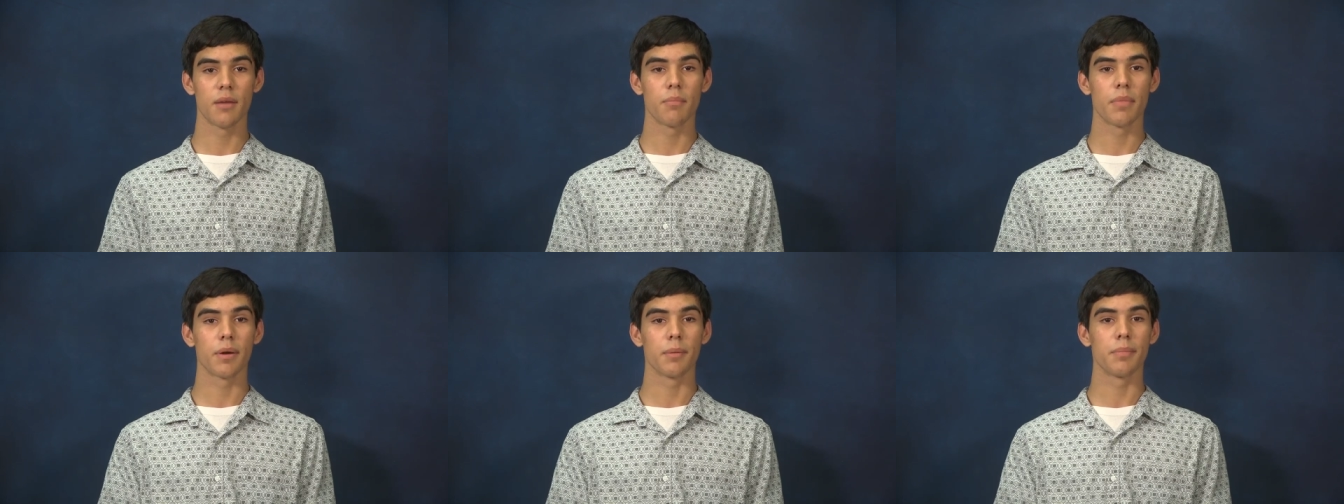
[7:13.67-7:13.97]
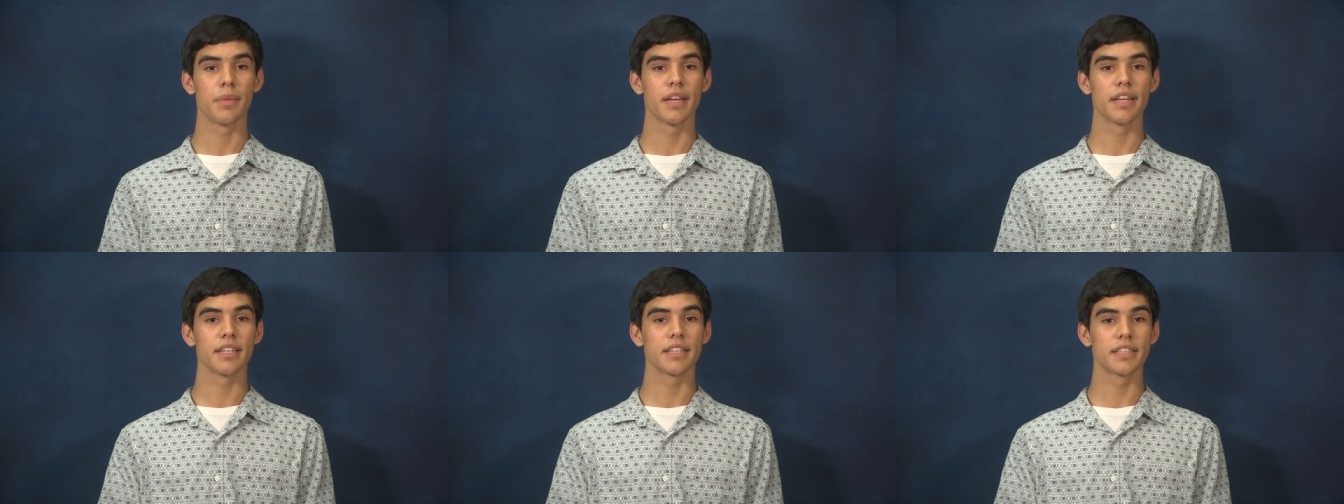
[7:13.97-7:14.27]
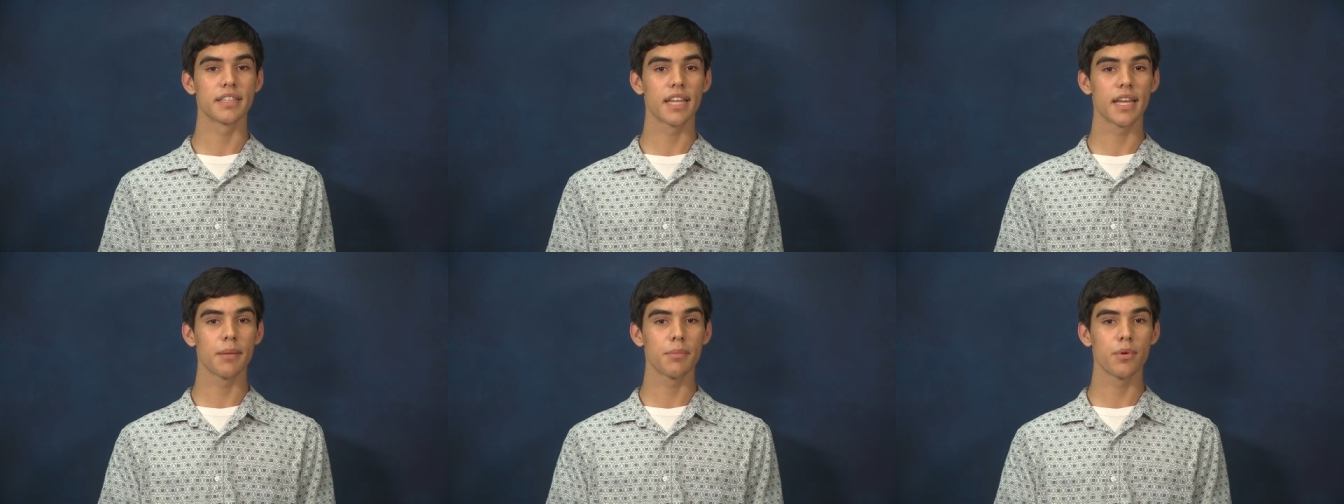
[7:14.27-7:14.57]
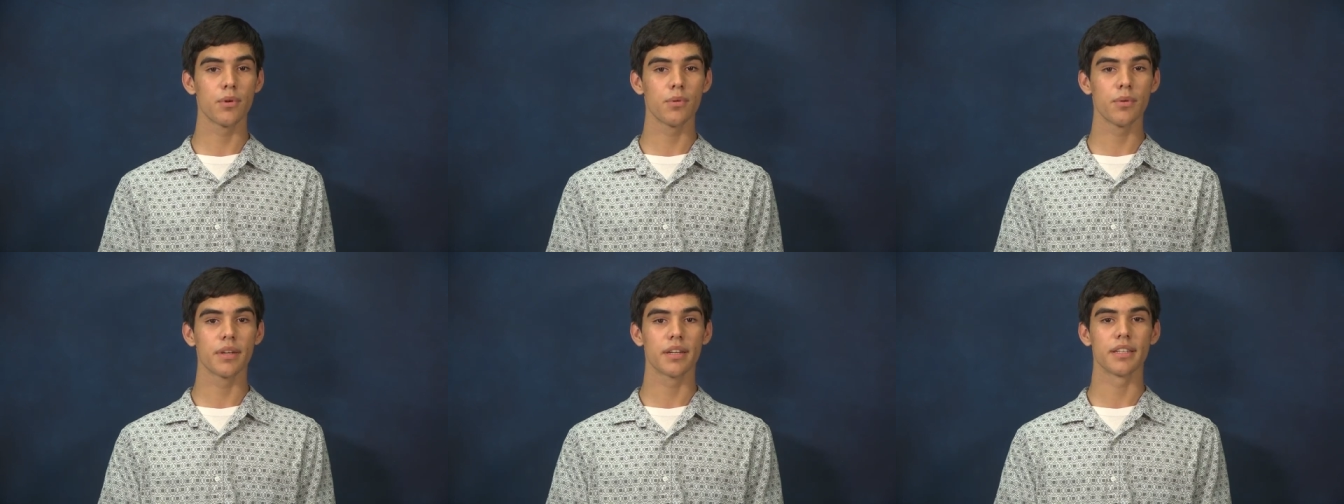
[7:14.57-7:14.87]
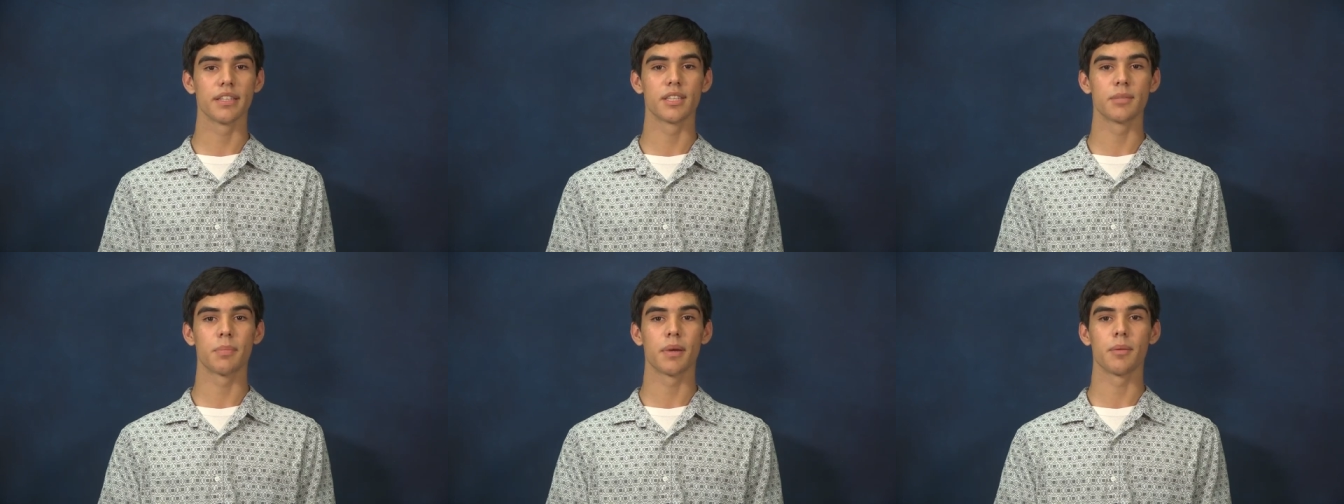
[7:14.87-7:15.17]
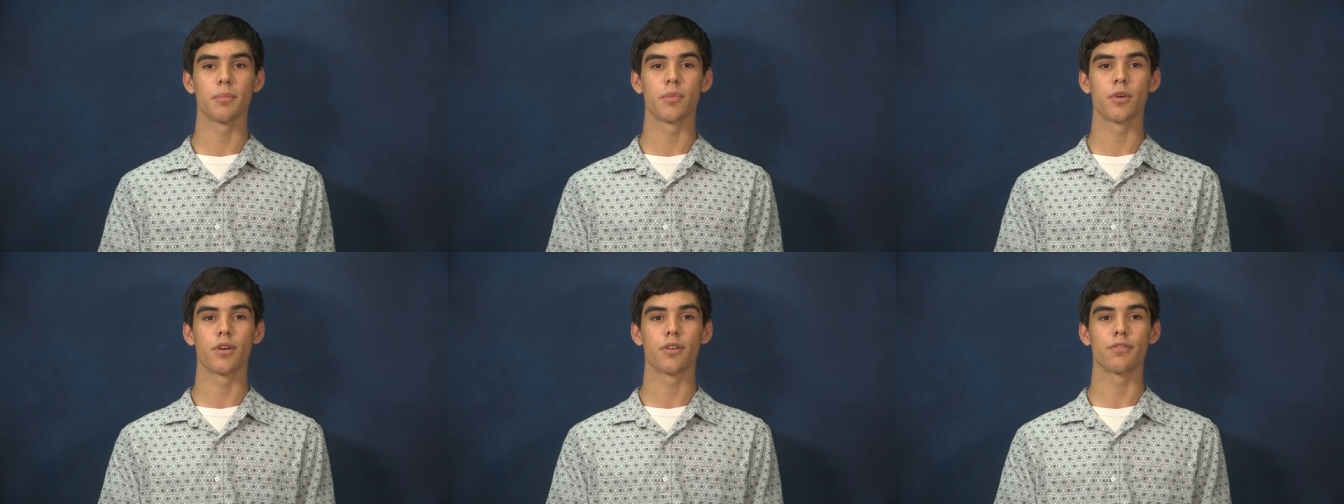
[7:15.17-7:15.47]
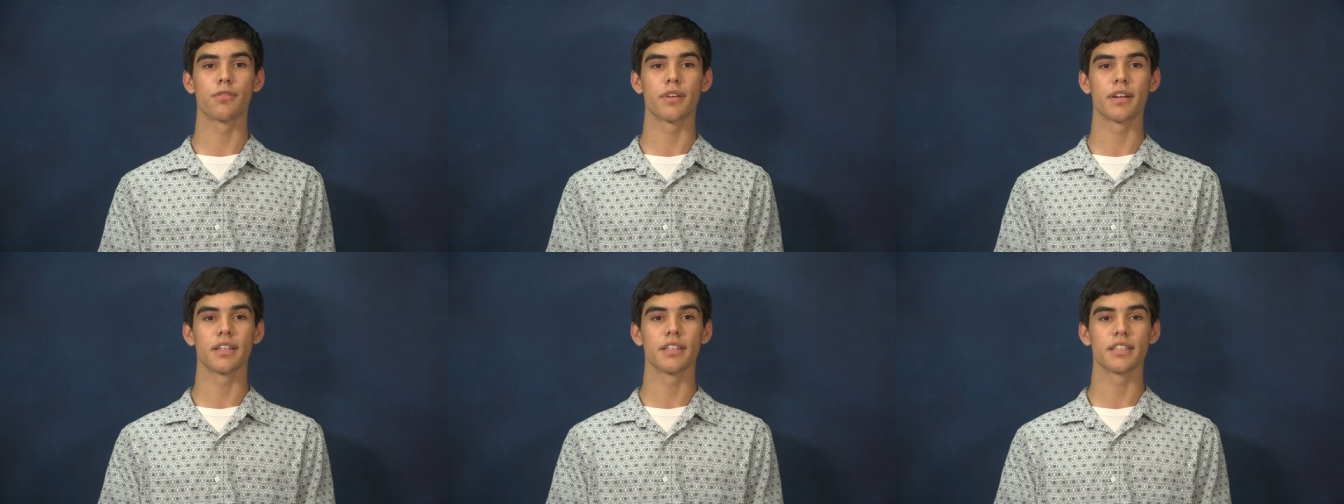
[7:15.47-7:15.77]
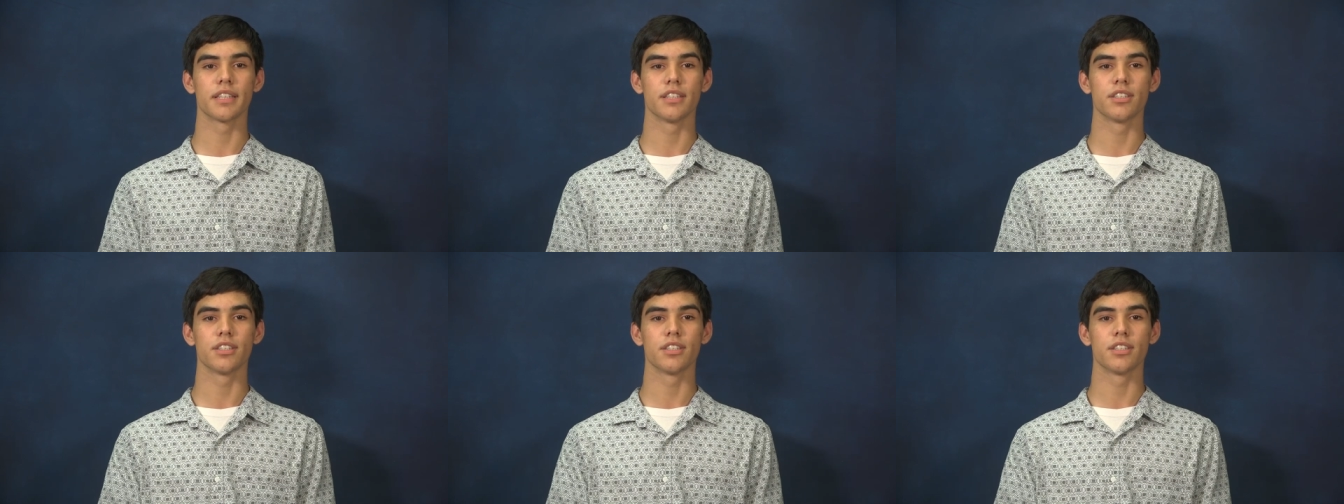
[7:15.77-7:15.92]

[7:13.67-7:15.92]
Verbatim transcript: By being stable, we can spend more funds